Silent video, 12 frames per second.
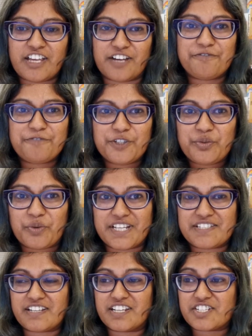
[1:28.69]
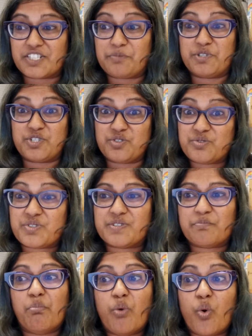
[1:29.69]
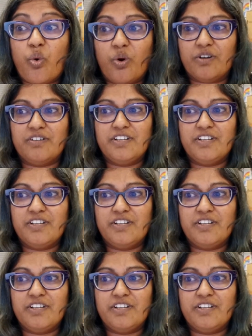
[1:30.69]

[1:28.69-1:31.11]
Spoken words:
our food waste actually produces more